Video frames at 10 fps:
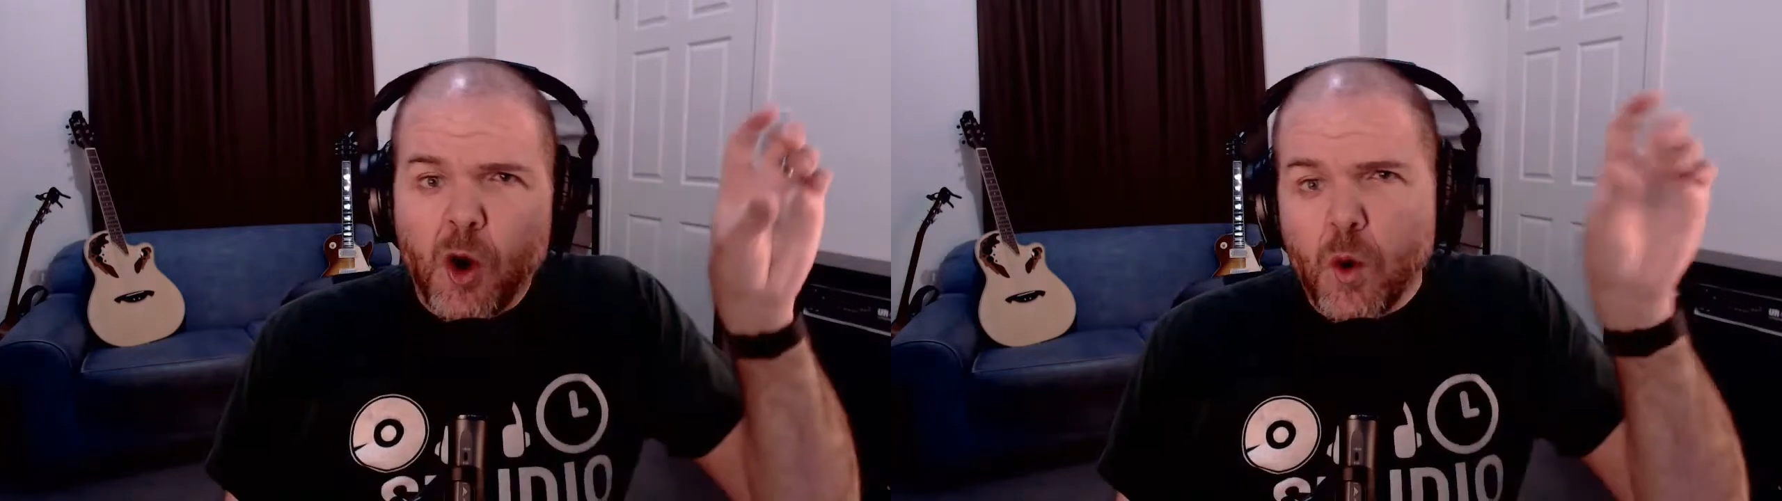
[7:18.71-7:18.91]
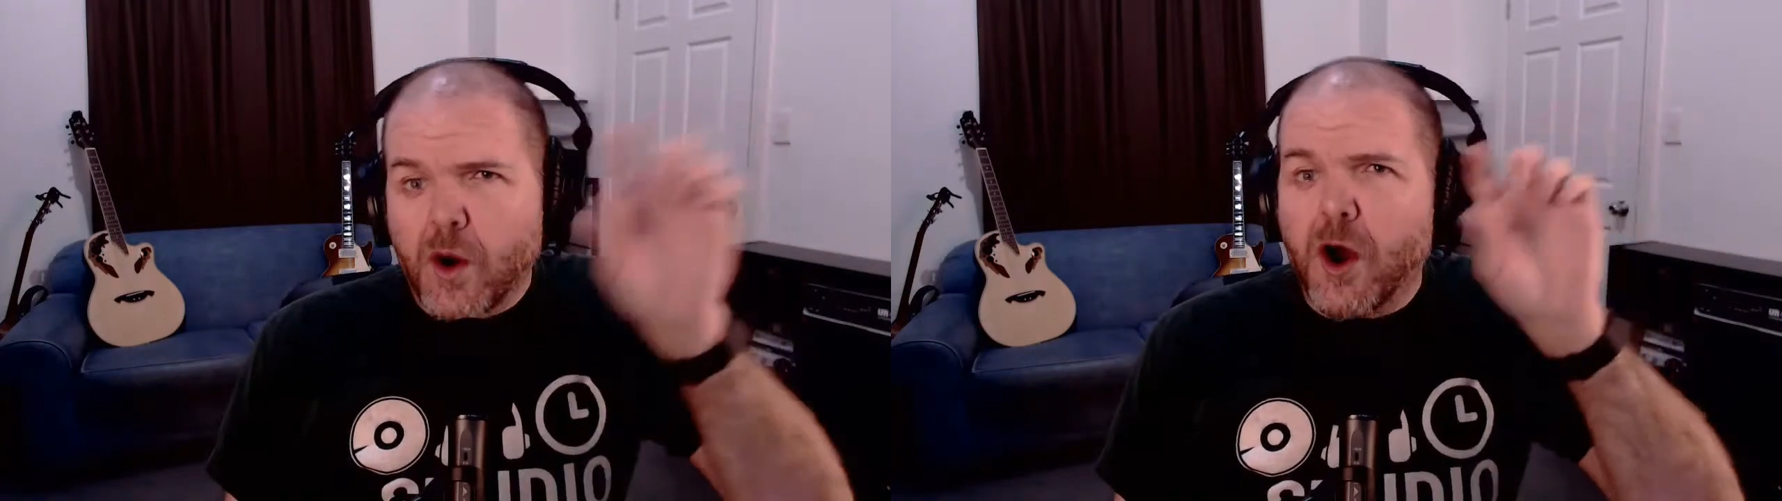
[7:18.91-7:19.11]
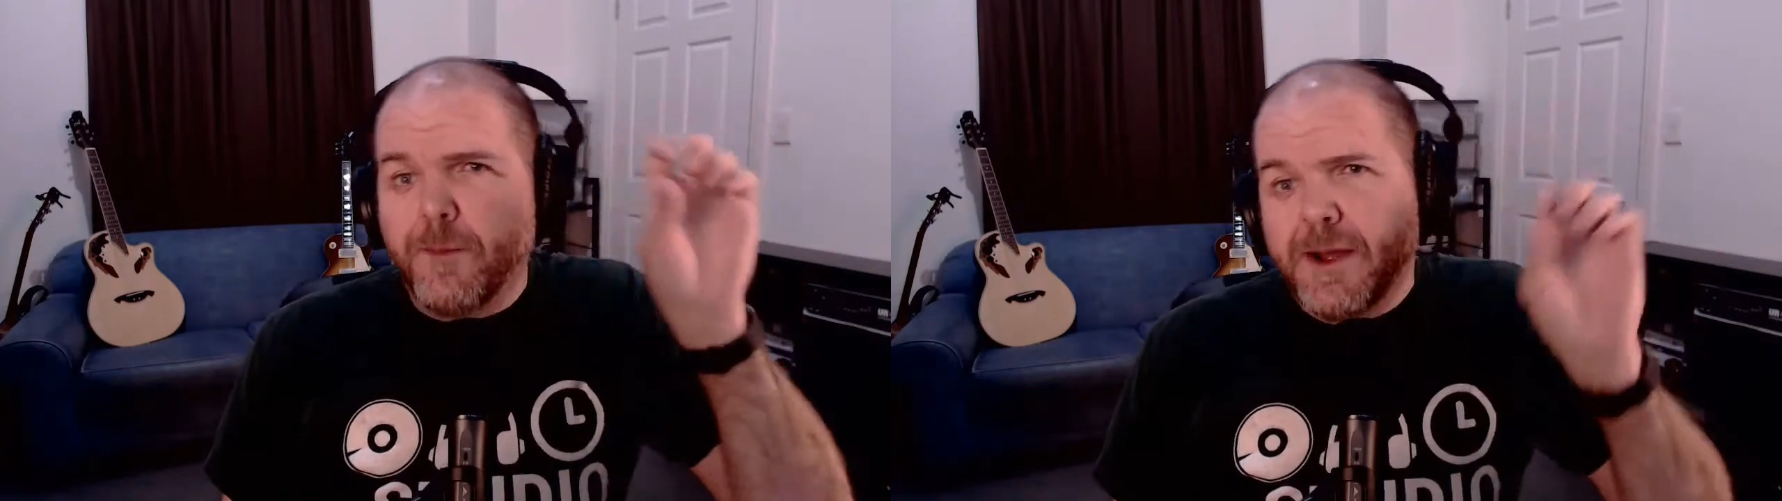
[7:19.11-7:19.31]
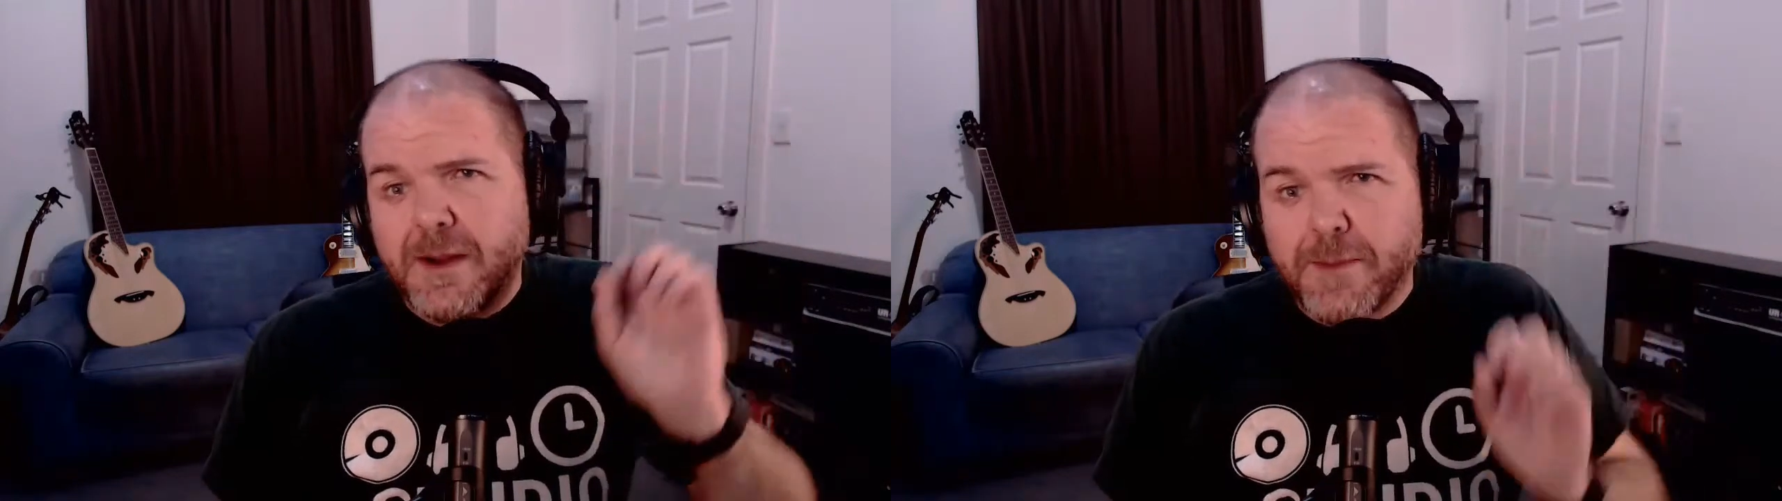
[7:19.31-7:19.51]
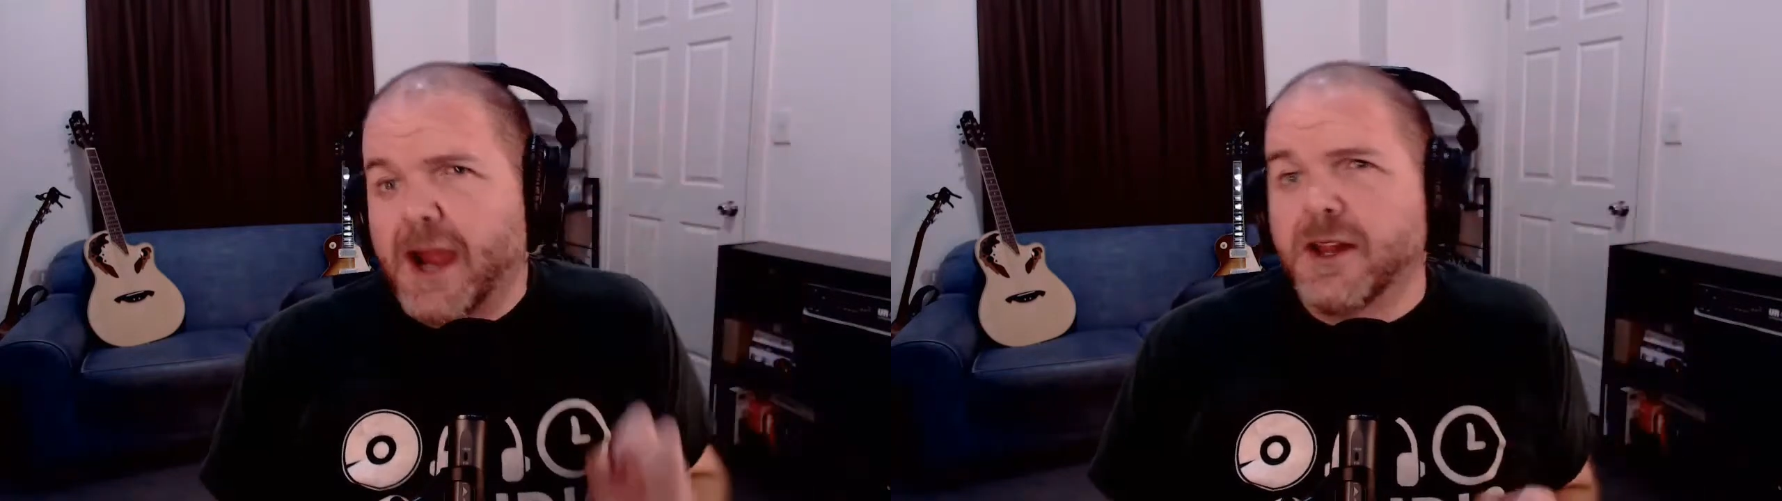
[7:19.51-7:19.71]
or copy it
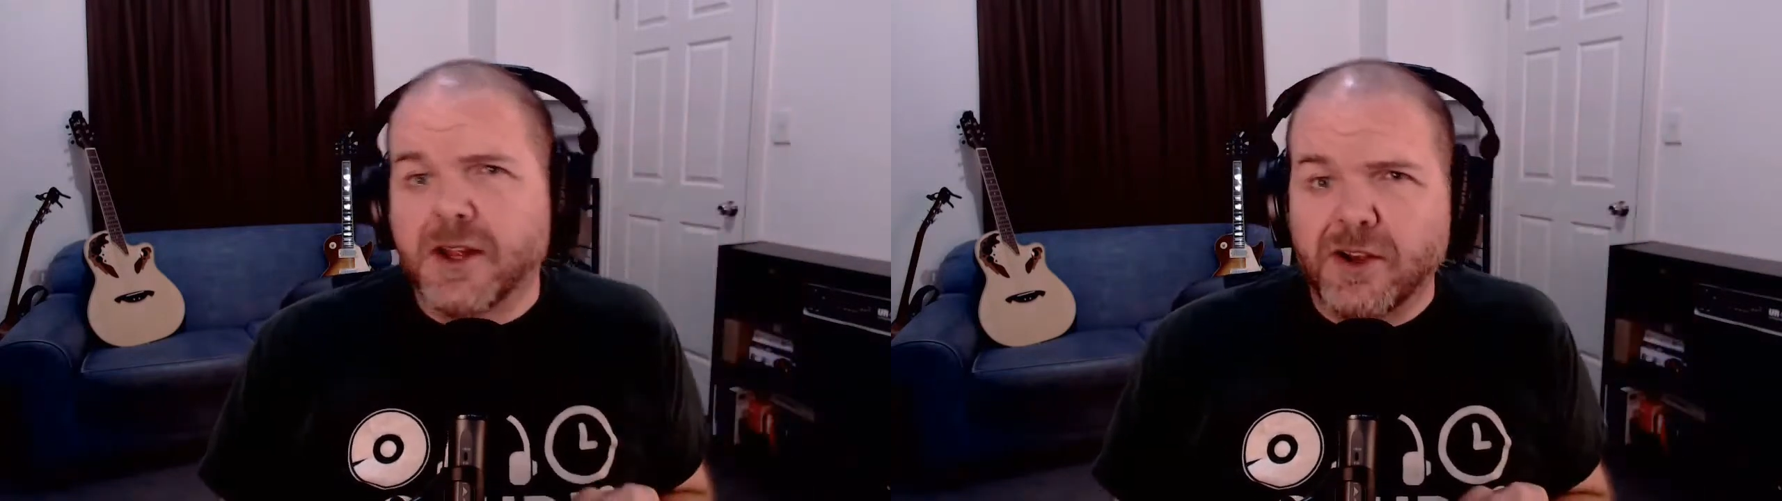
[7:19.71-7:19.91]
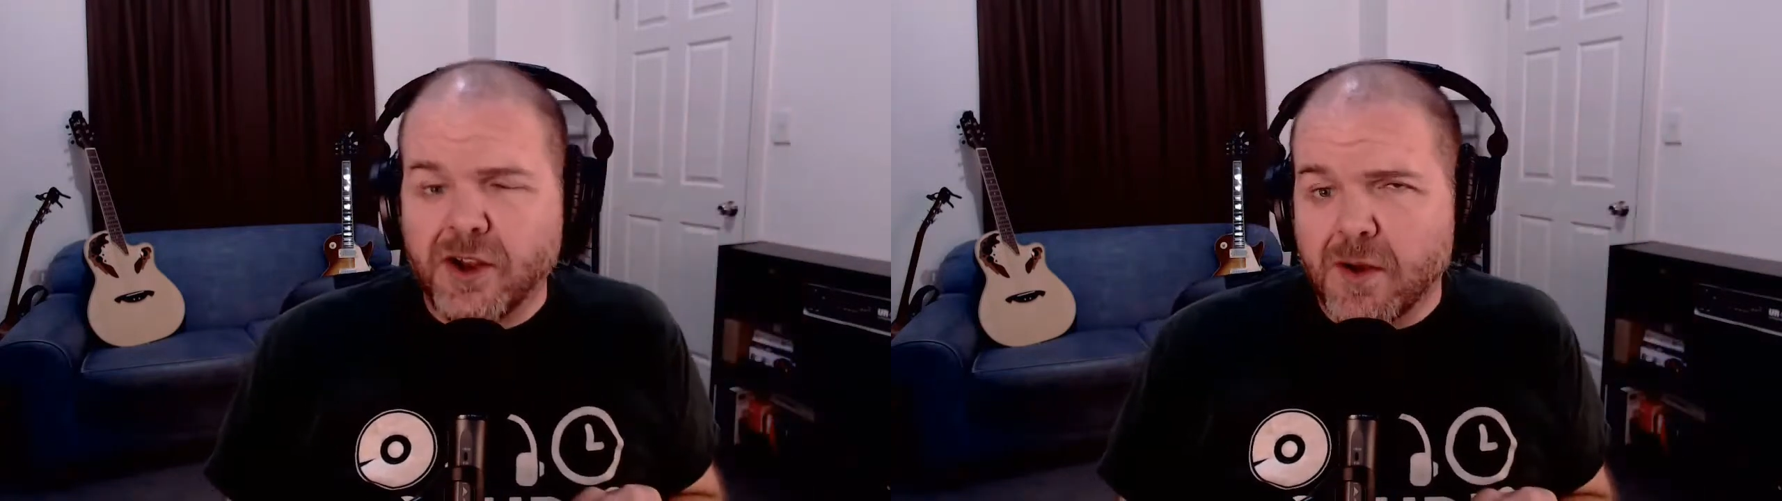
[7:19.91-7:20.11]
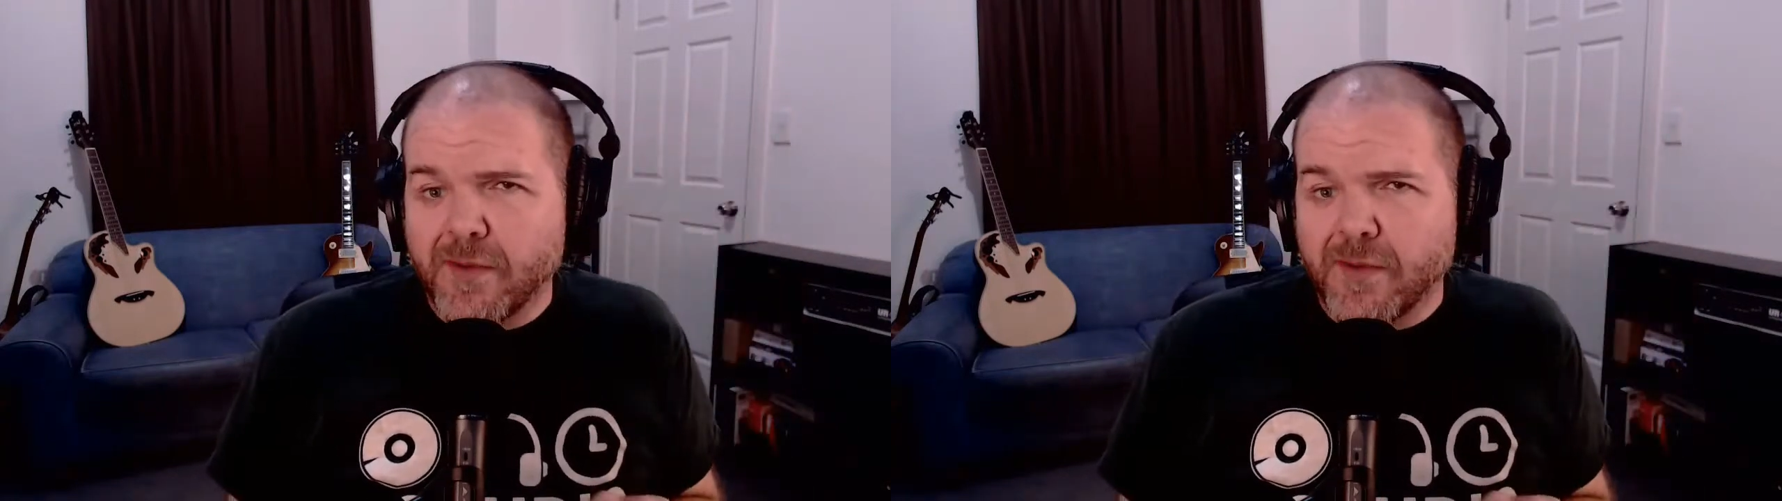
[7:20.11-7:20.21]
and paste it to your